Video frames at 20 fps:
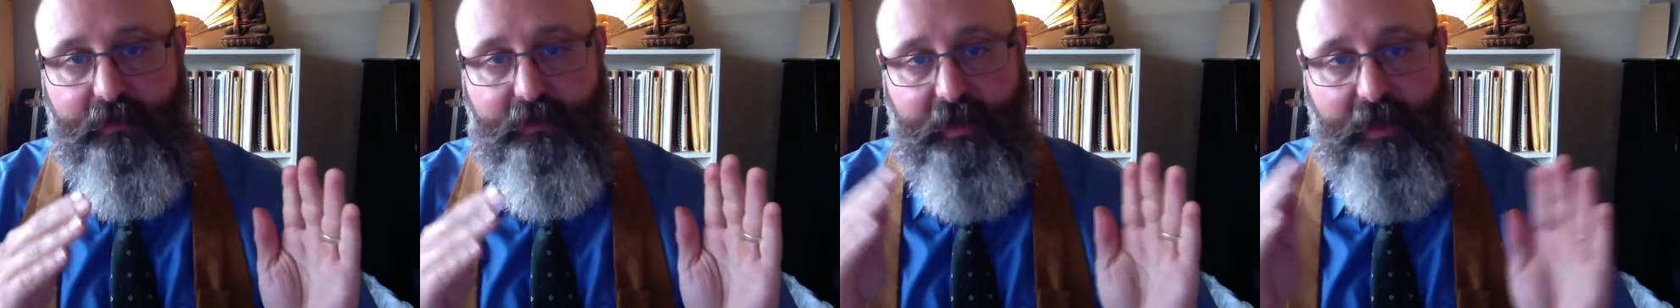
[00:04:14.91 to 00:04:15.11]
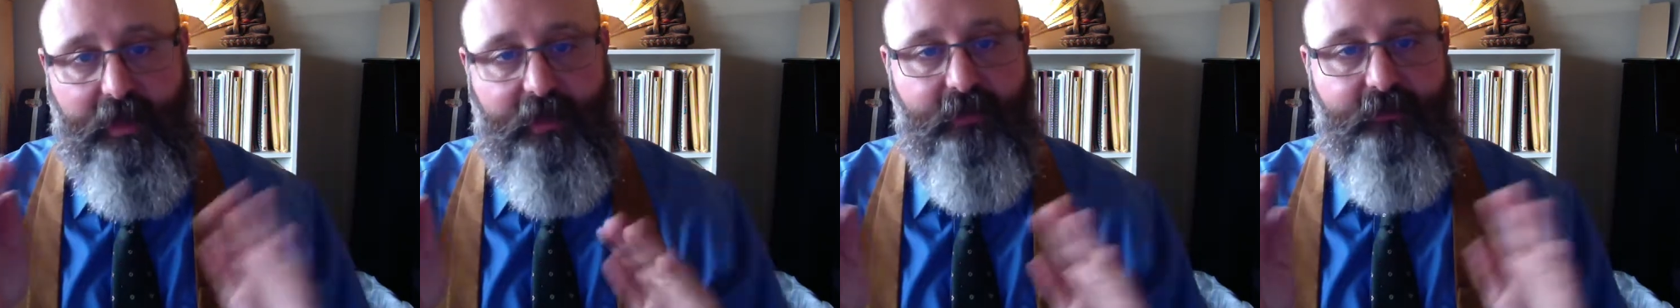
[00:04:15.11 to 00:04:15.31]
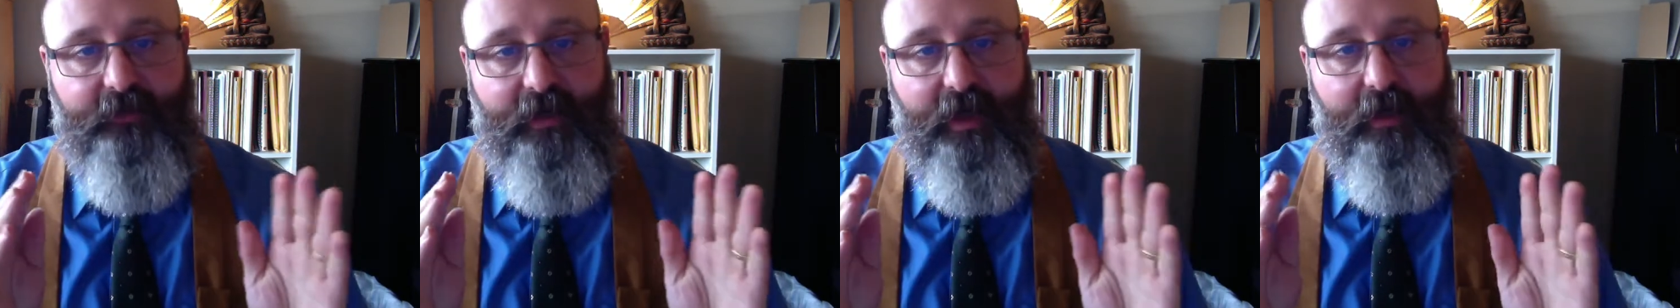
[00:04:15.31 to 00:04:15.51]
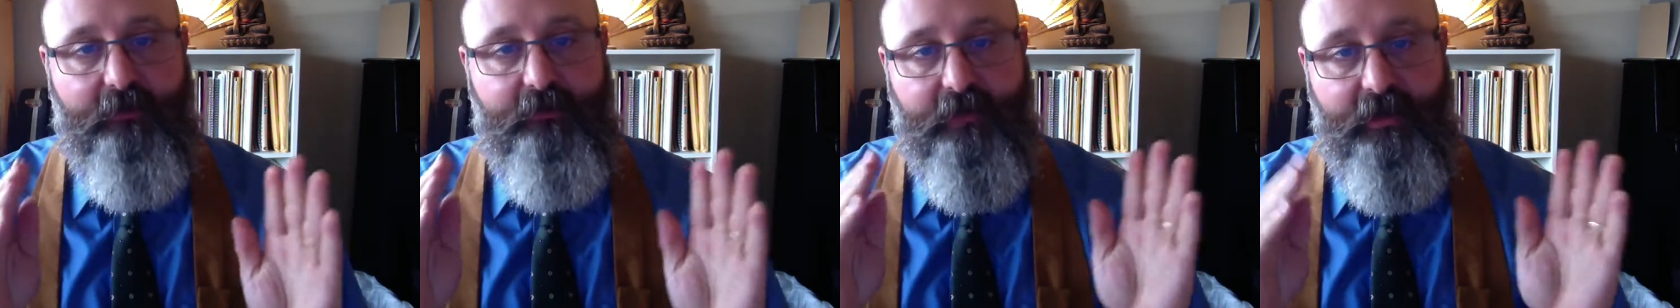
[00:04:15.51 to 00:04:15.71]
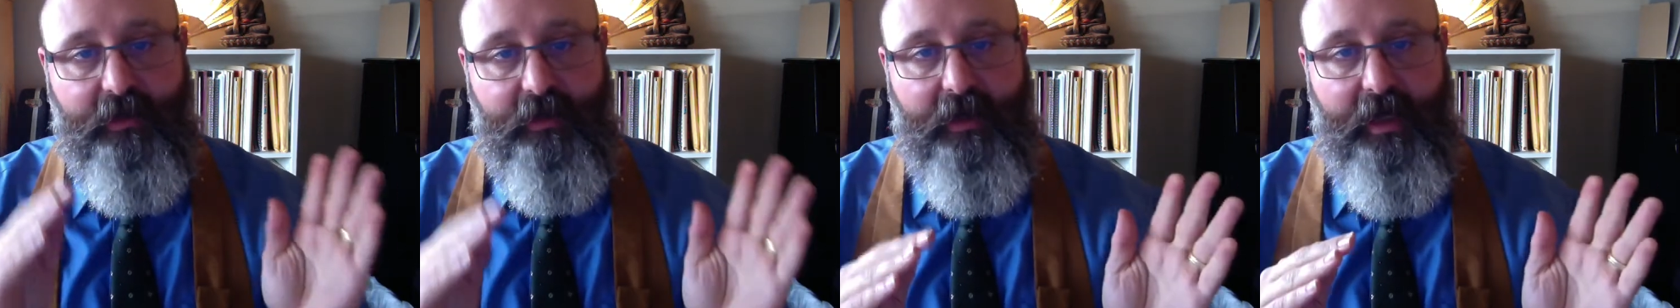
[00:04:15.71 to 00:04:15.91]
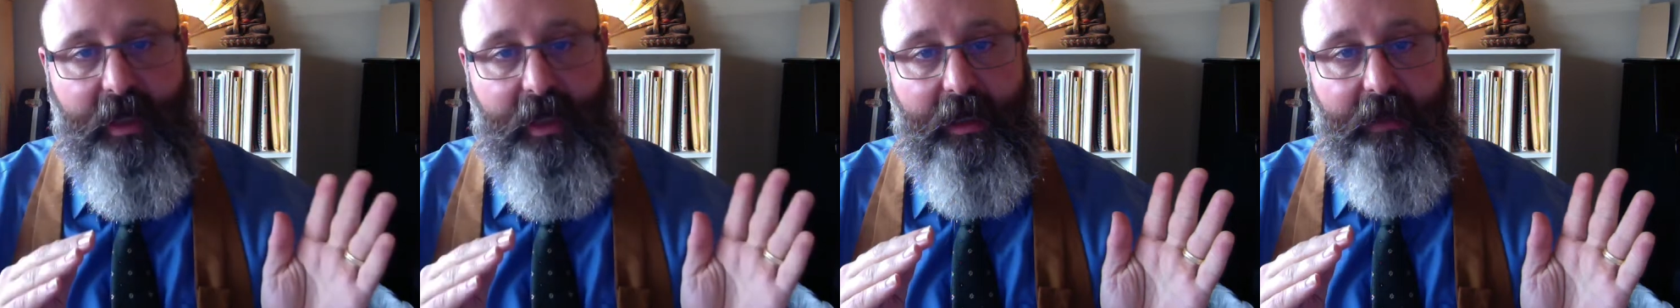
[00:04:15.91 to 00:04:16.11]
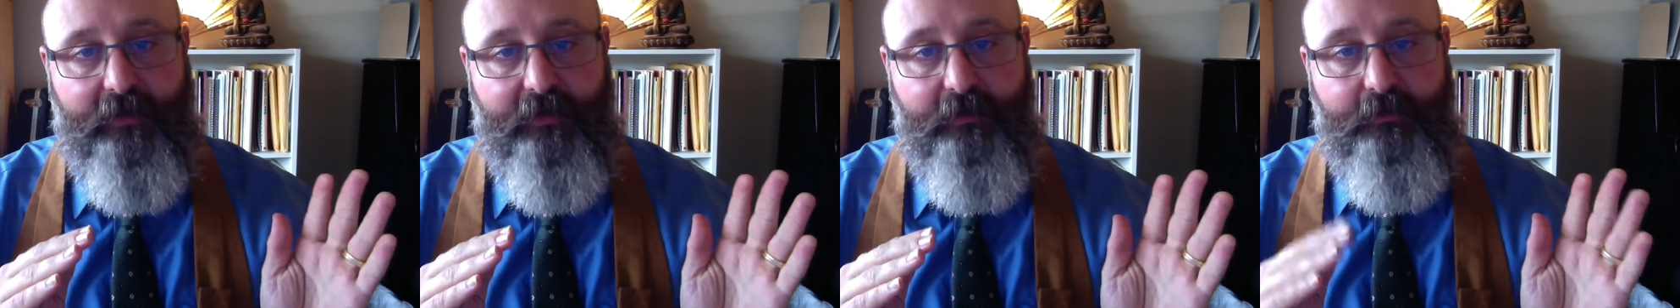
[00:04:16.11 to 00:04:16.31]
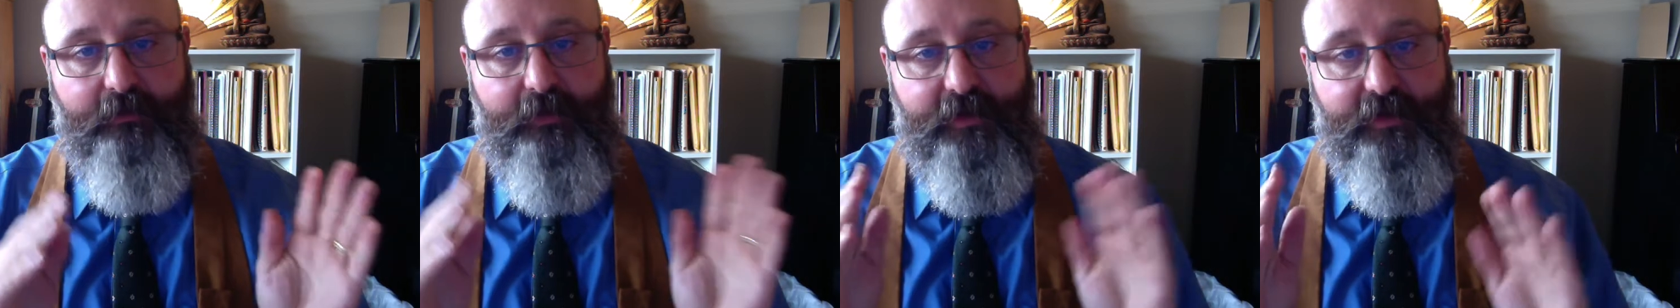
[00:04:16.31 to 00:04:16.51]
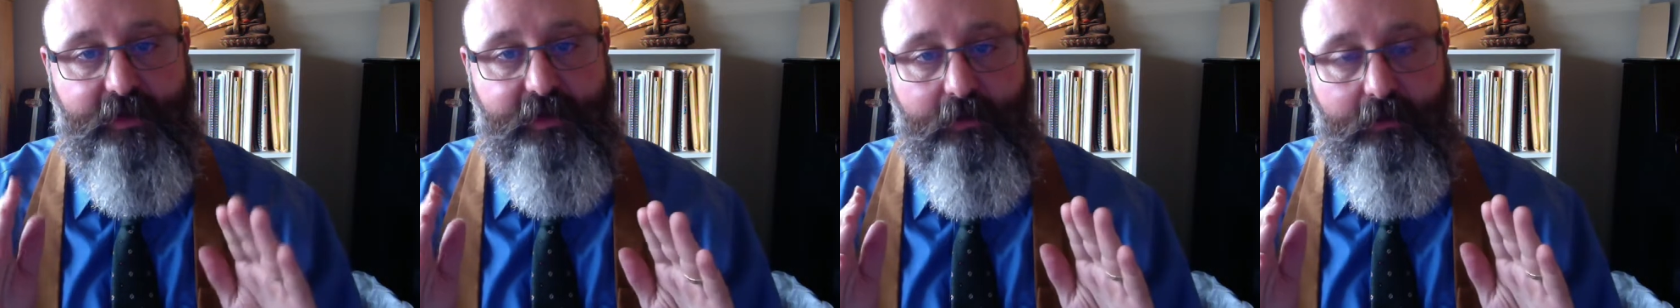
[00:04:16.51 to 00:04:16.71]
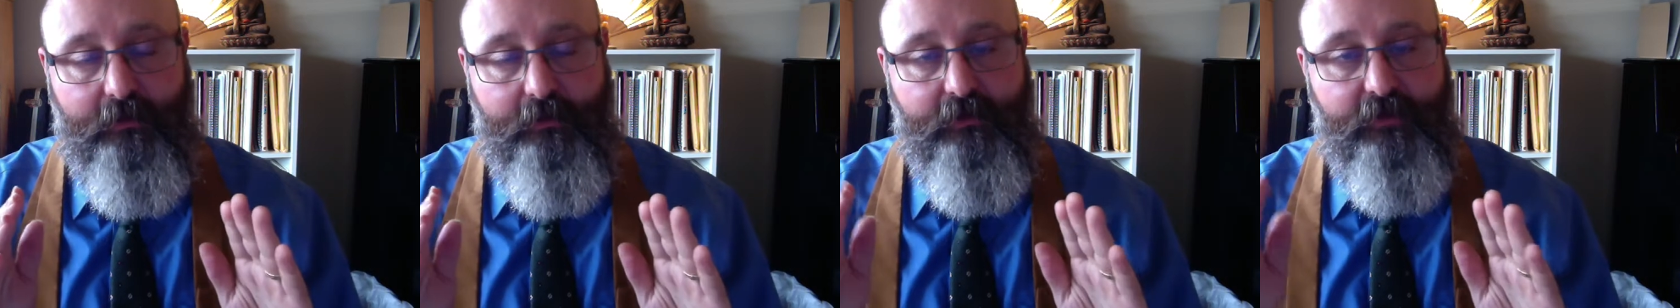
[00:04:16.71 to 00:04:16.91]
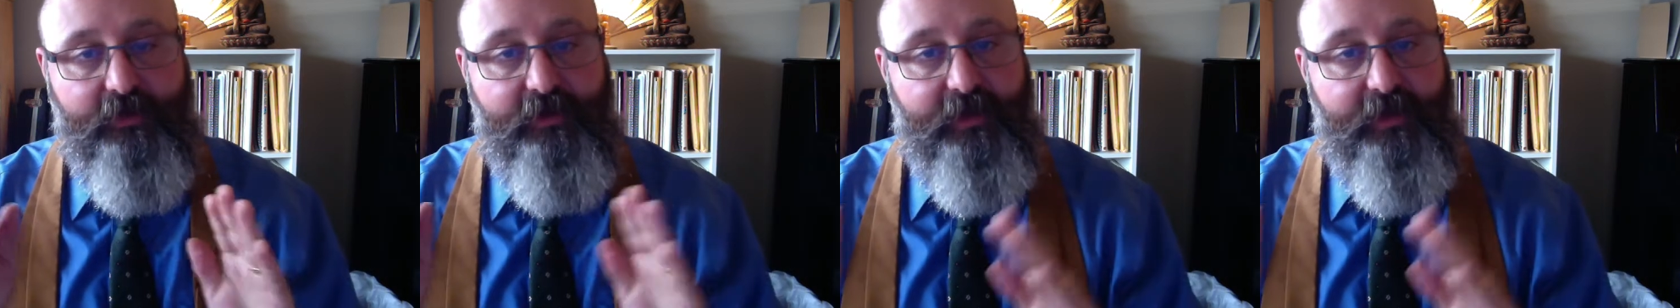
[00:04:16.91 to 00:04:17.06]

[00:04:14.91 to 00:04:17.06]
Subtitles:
take a vow to not misuse